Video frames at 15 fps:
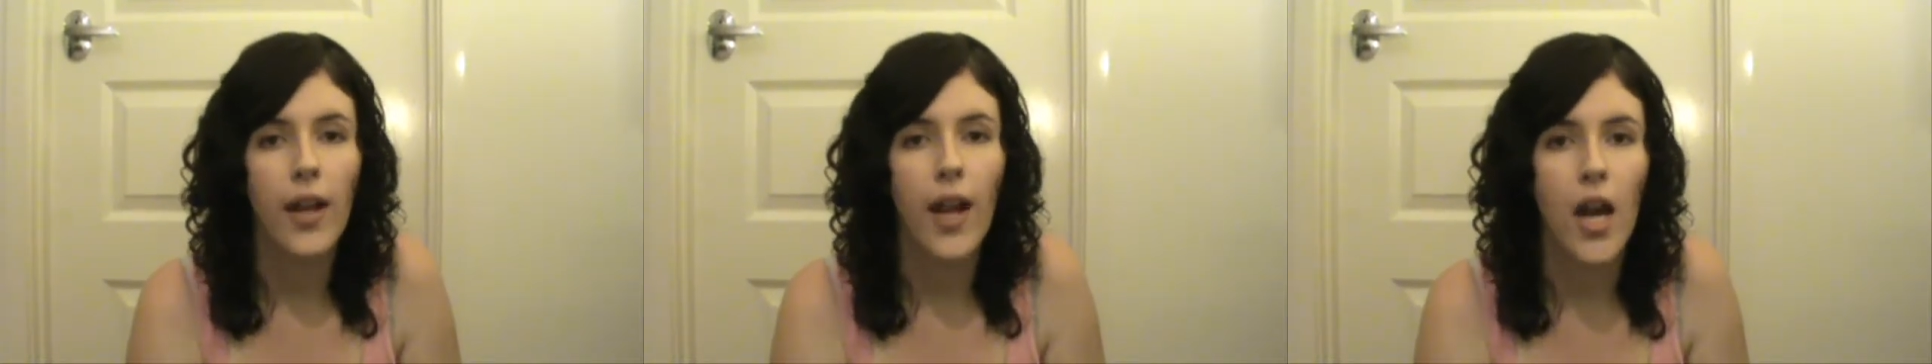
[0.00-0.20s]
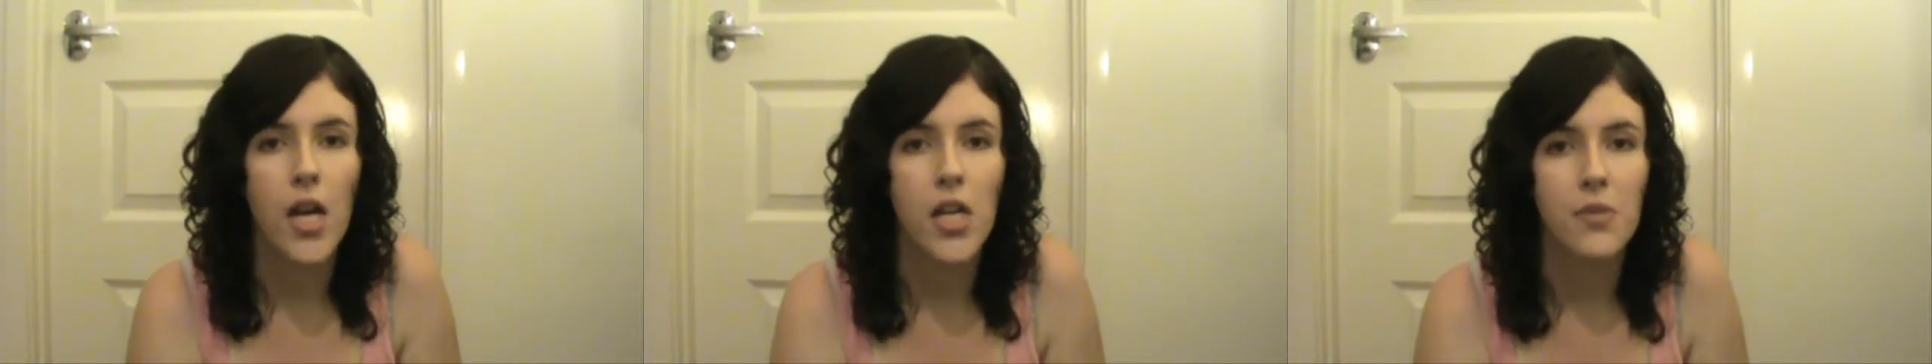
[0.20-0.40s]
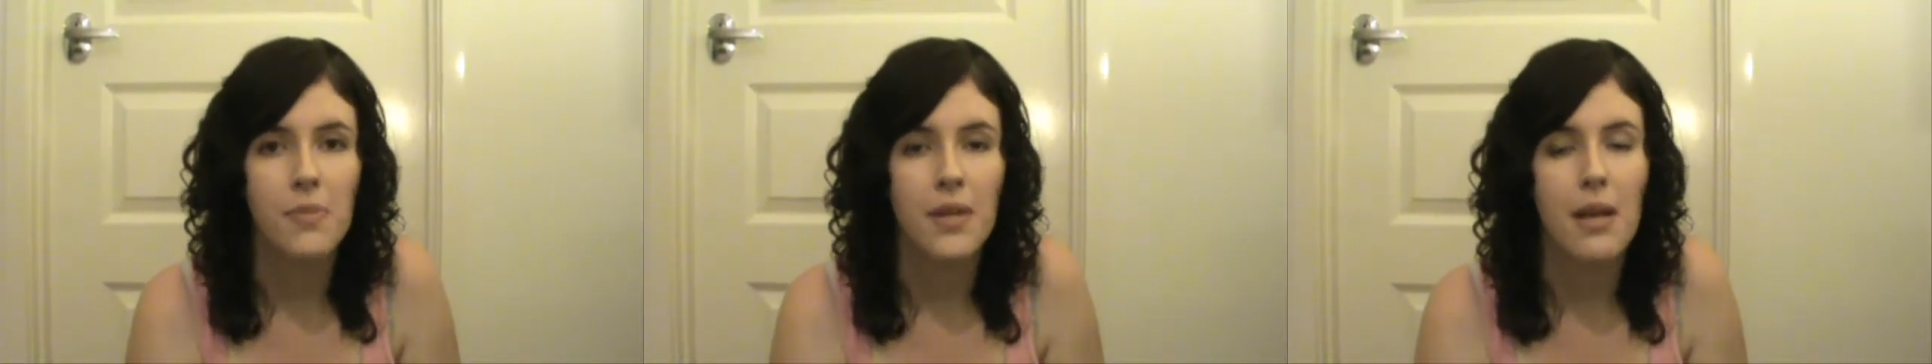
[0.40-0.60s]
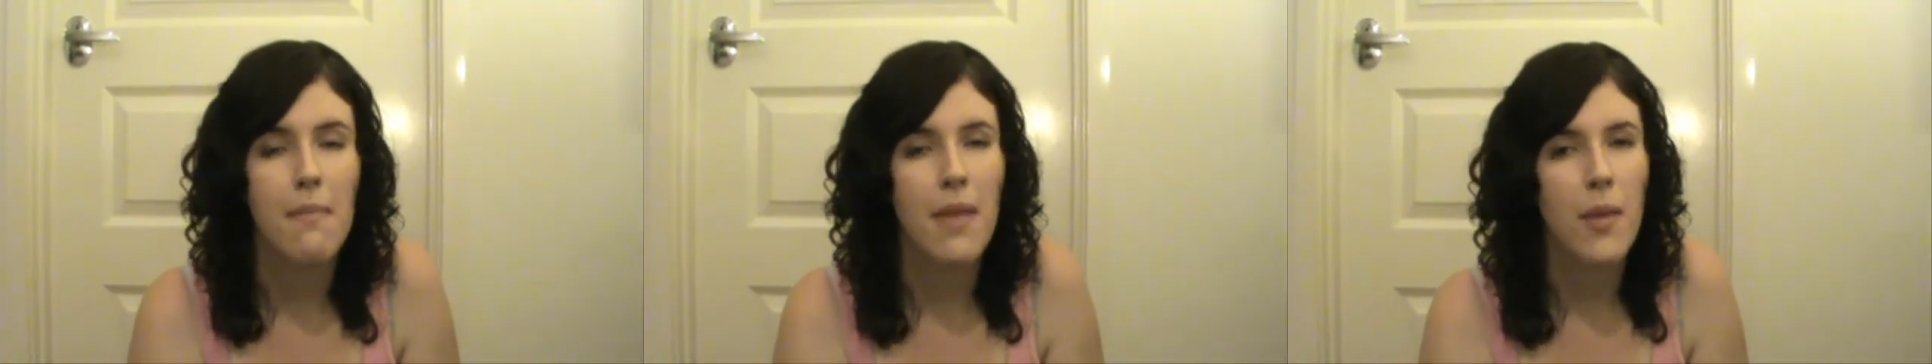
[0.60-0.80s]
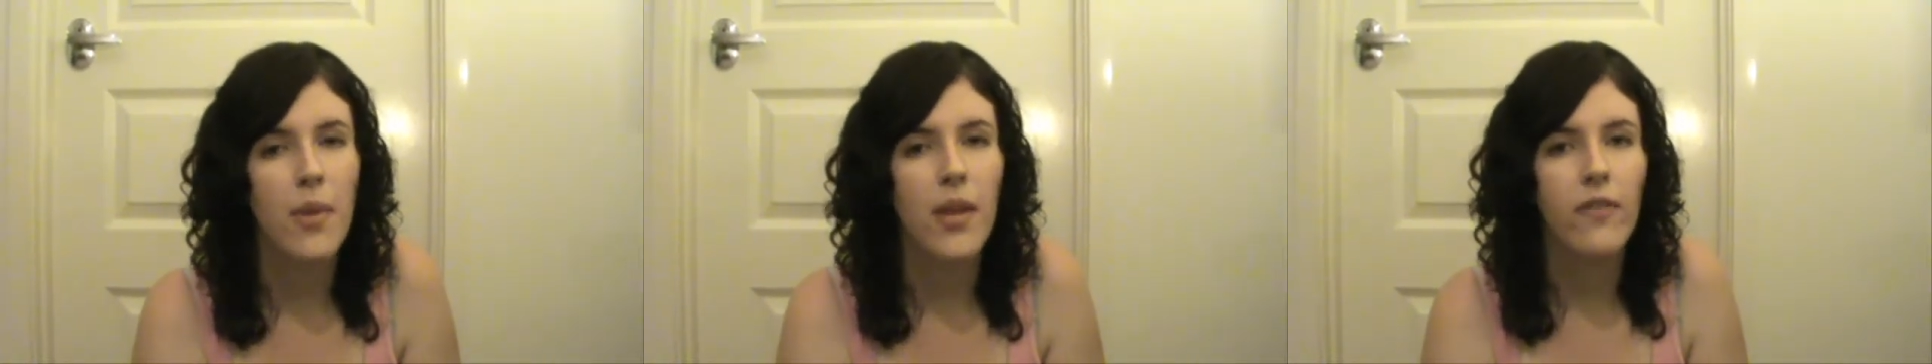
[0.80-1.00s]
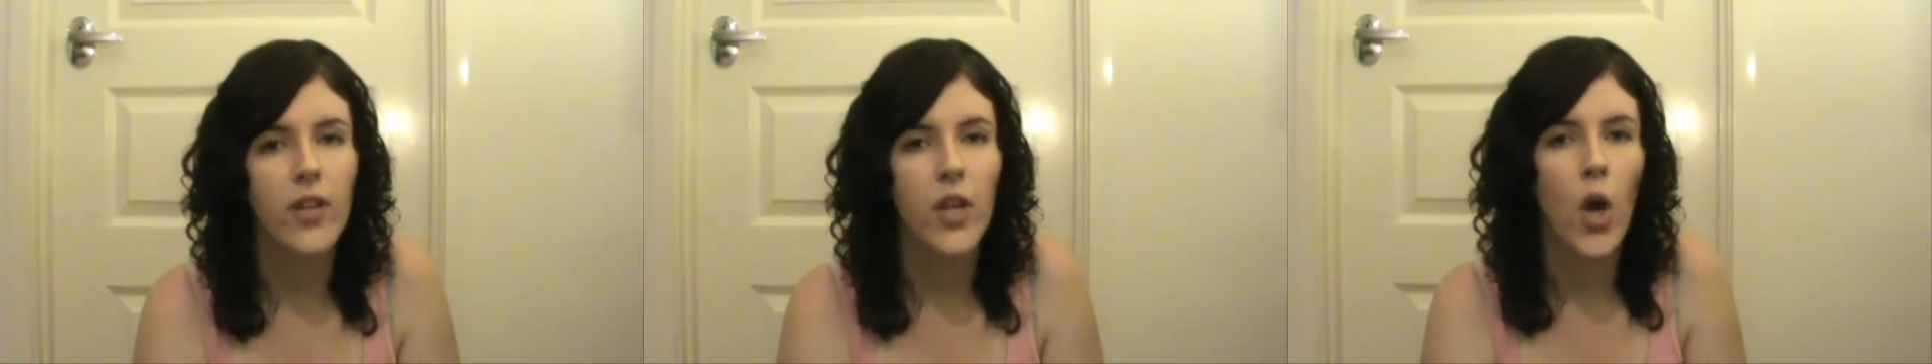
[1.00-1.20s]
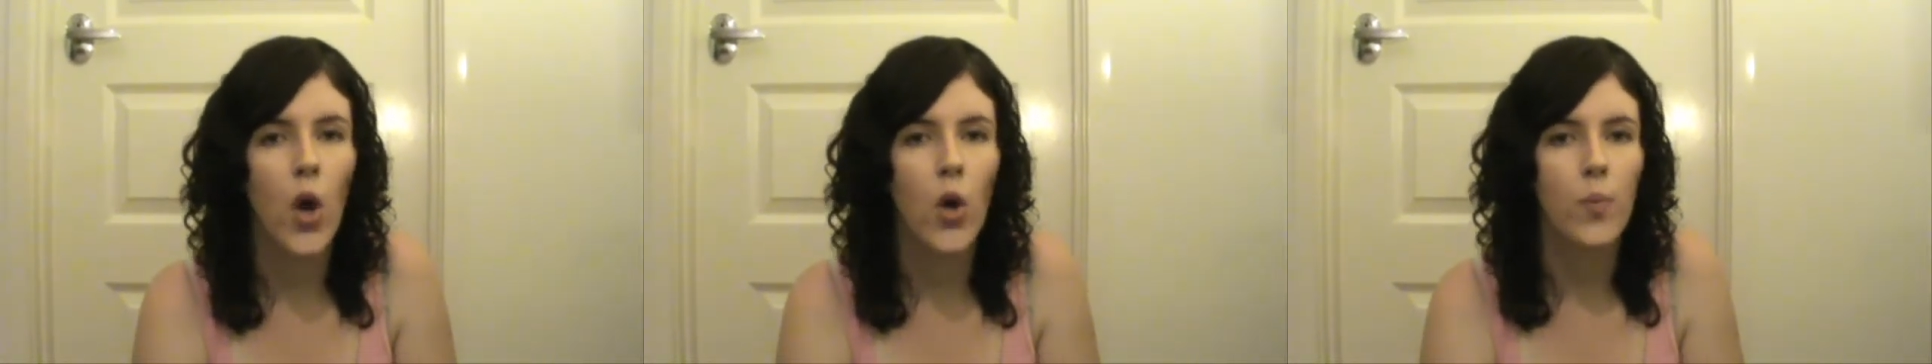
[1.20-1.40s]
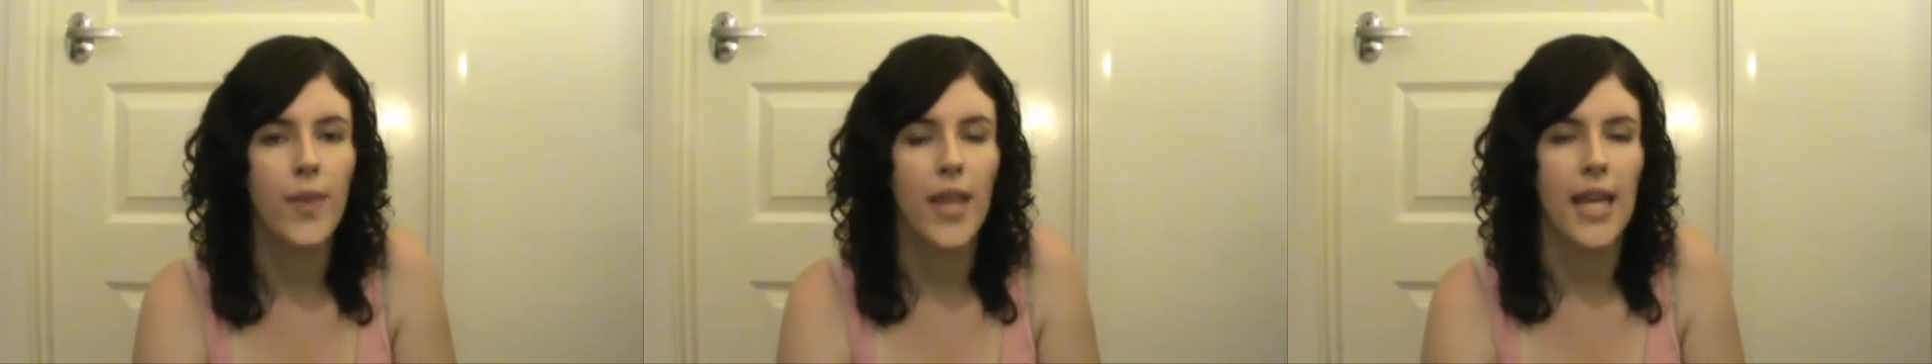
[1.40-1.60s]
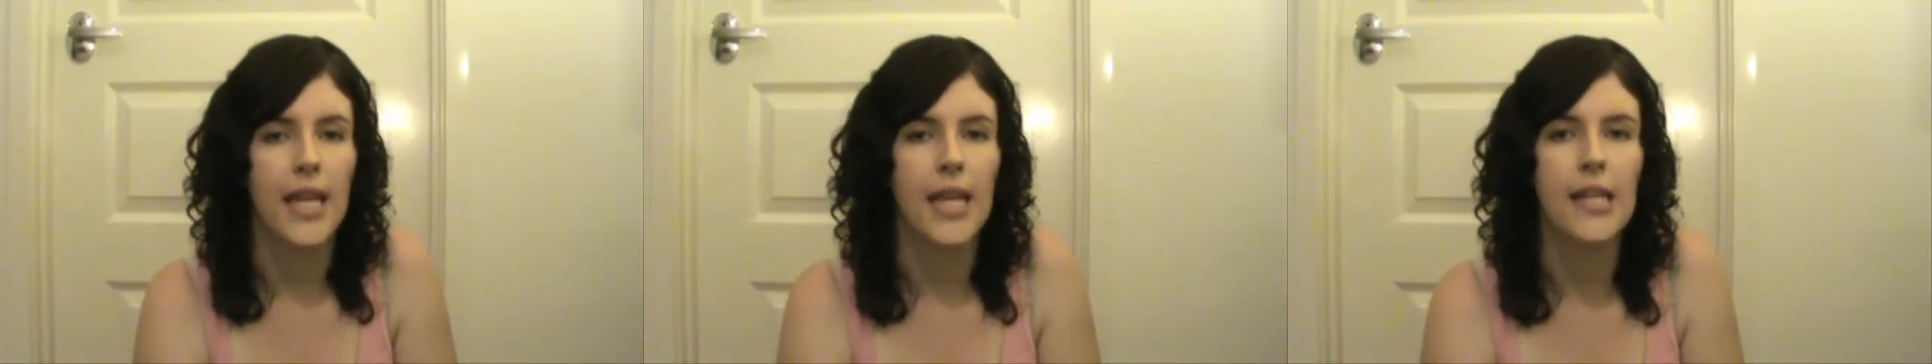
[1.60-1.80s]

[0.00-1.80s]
encouragement and maybe even hope they